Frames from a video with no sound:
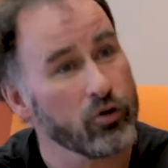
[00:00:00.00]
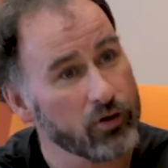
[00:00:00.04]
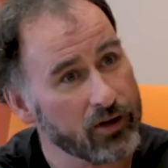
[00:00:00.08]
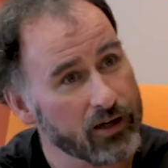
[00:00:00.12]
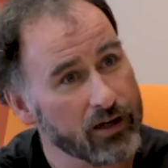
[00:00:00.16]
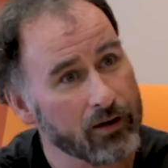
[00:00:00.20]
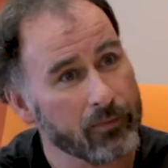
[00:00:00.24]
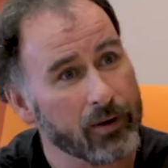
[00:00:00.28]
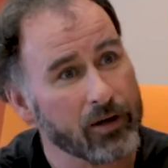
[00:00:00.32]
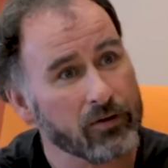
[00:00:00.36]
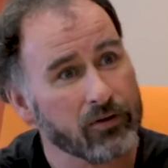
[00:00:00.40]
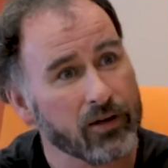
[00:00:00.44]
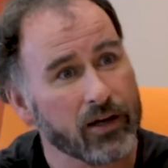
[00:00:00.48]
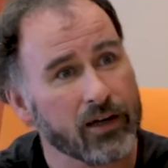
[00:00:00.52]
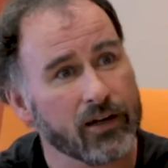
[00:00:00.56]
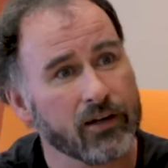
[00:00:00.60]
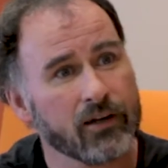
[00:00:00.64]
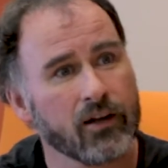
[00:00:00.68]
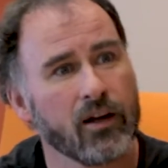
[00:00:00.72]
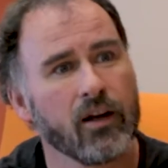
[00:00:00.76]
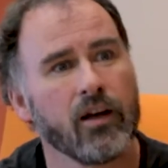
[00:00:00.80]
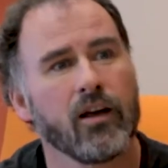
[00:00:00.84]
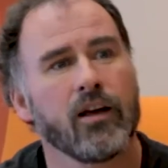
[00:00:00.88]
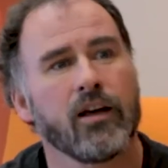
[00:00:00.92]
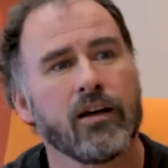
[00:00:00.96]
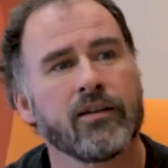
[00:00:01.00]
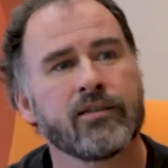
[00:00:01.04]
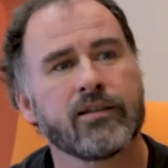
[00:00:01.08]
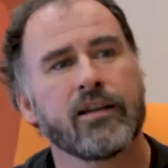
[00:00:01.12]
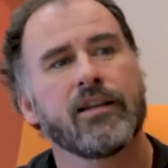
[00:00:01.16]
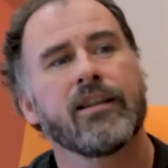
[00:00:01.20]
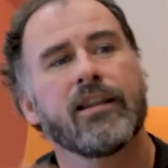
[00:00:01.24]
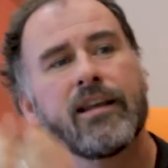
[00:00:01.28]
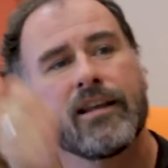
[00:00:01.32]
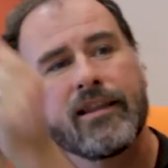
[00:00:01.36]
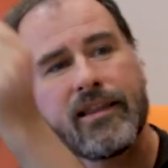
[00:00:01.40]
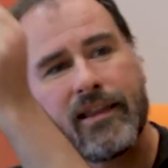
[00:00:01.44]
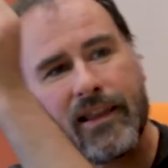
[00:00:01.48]
thing about that is
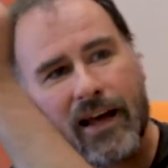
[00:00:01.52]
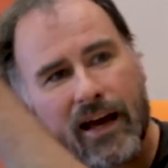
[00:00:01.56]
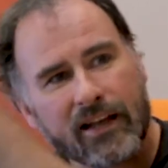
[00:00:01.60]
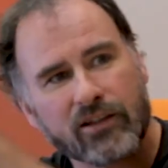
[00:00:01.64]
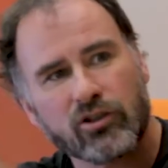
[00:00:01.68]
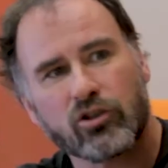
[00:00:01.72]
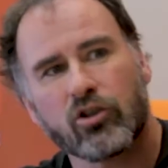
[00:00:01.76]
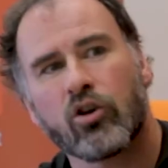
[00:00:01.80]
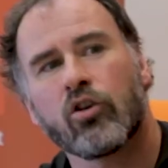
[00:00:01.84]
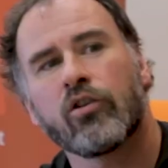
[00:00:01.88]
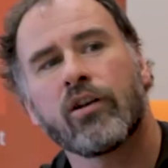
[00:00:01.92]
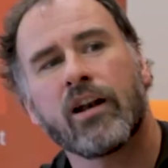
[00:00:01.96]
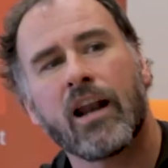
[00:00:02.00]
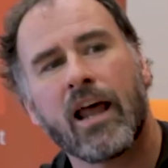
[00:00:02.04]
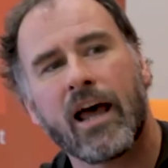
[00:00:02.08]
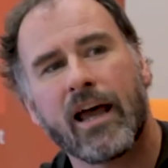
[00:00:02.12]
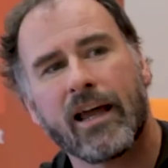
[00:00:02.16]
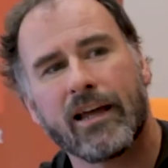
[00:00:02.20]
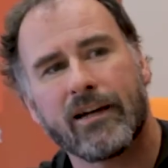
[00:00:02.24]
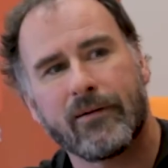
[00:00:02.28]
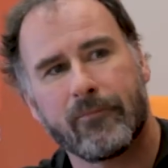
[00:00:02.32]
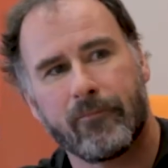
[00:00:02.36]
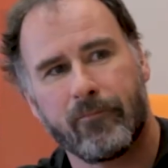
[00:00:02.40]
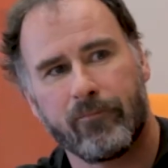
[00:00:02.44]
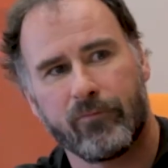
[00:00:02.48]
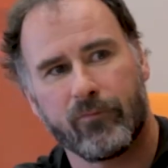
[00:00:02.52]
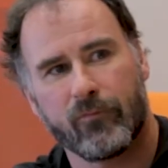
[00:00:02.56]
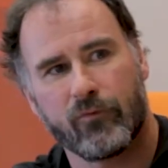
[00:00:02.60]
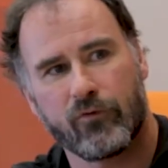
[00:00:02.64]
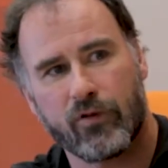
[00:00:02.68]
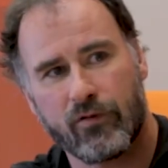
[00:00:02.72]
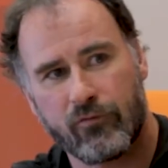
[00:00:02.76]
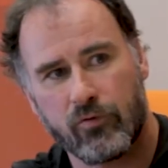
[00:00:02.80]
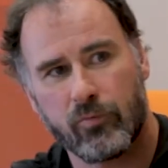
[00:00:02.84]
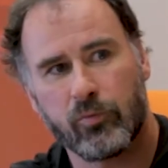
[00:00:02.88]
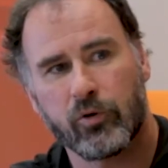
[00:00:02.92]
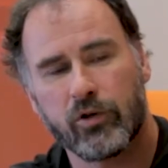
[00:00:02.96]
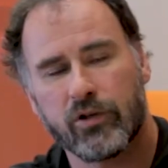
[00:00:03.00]
then that's online for
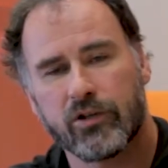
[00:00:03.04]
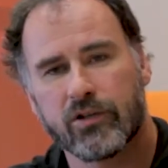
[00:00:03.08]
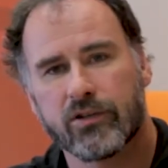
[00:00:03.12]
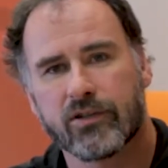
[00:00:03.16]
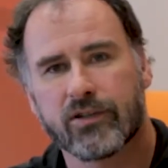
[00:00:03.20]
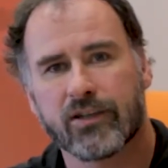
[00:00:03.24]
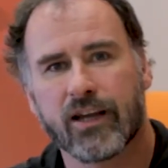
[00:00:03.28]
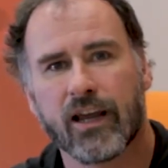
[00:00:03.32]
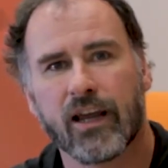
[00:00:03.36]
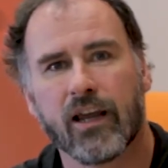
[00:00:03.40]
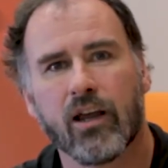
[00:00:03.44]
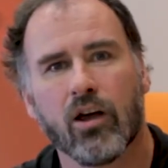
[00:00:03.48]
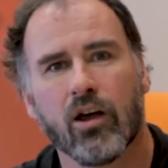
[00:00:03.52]
everybody to see.